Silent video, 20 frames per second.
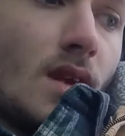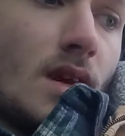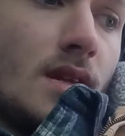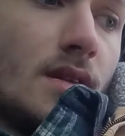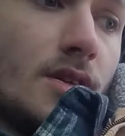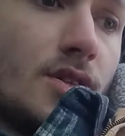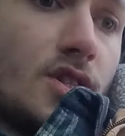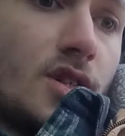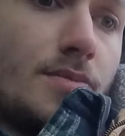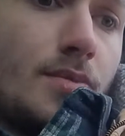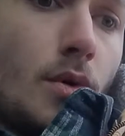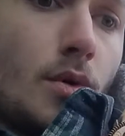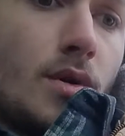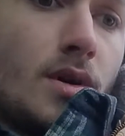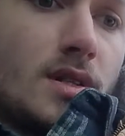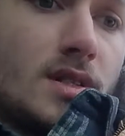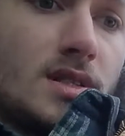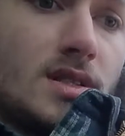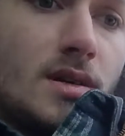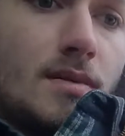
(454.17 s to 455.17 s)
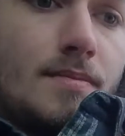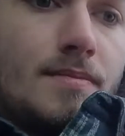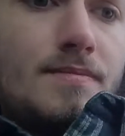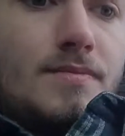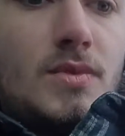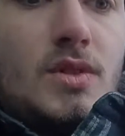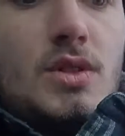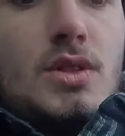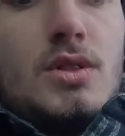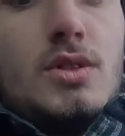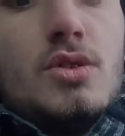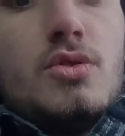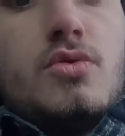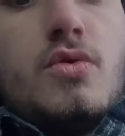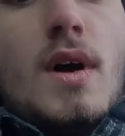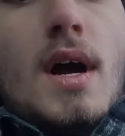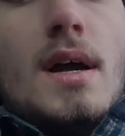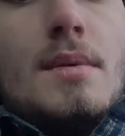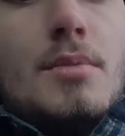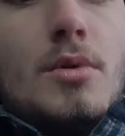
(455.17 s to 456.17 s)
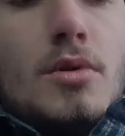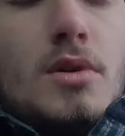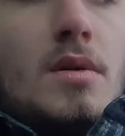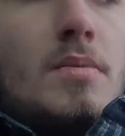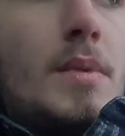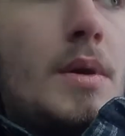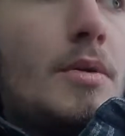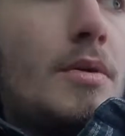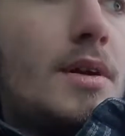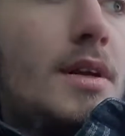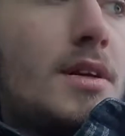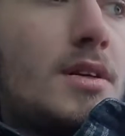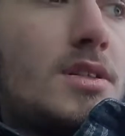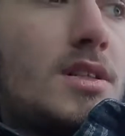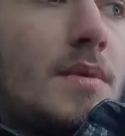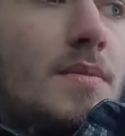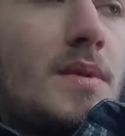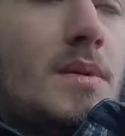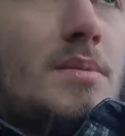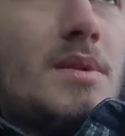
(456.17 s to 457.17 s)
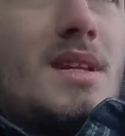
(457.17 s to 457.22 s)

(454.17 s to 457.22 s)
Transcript: unless you're born in some tribal community or something,